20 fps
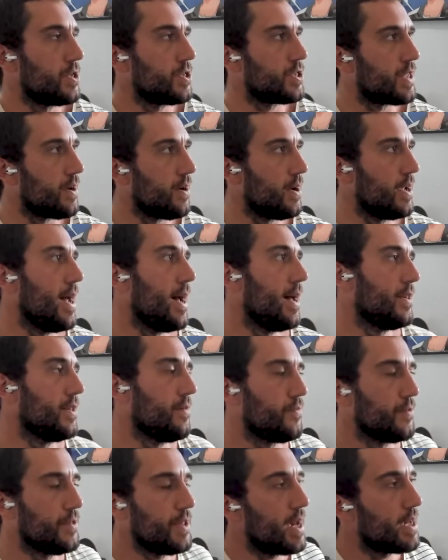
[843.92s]
there's
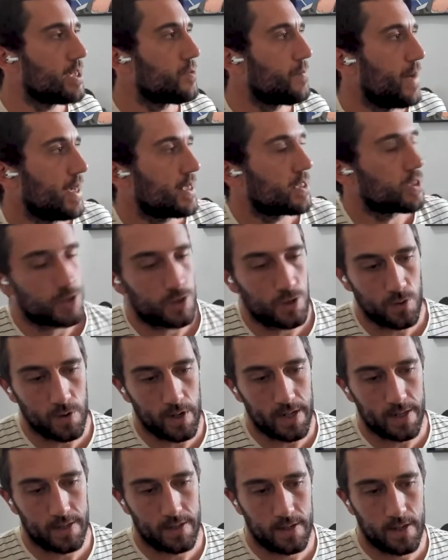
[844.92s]
different aspects to
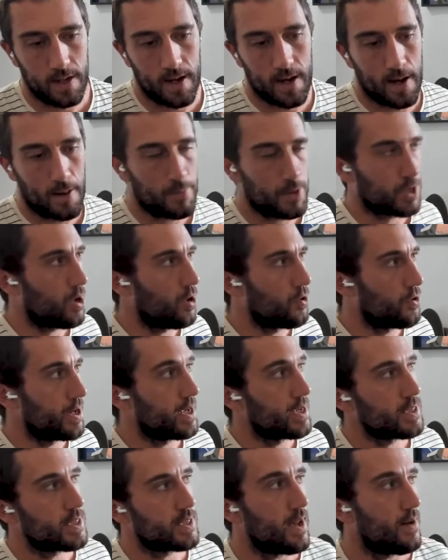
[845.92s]
it, but
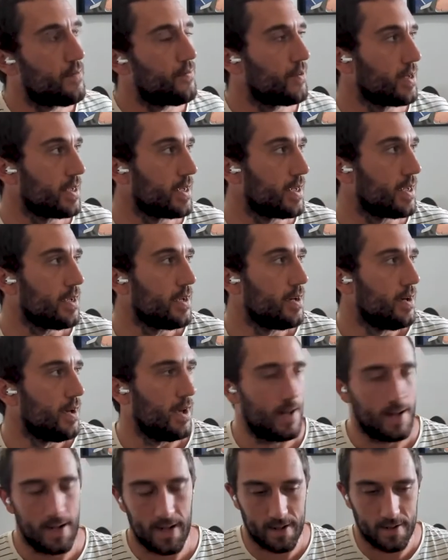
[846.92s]
coding is definitely
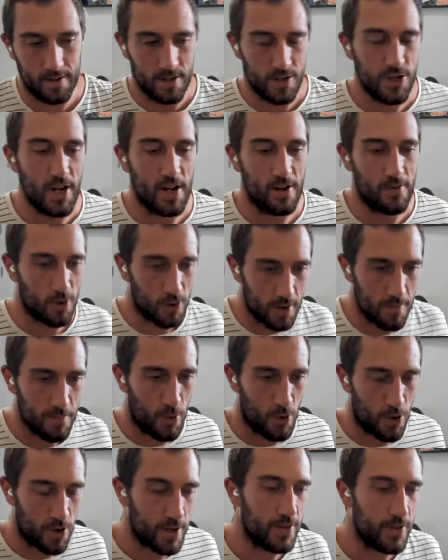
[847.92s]
like in general
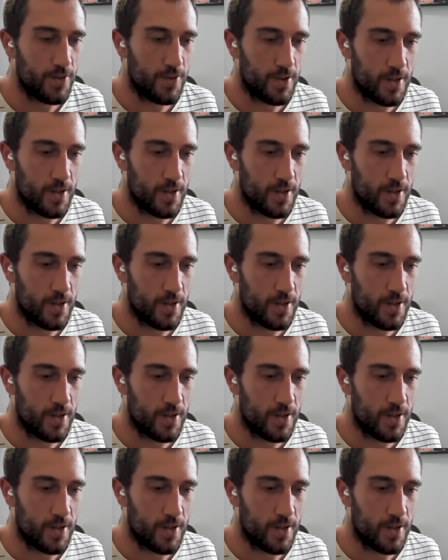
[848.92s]
important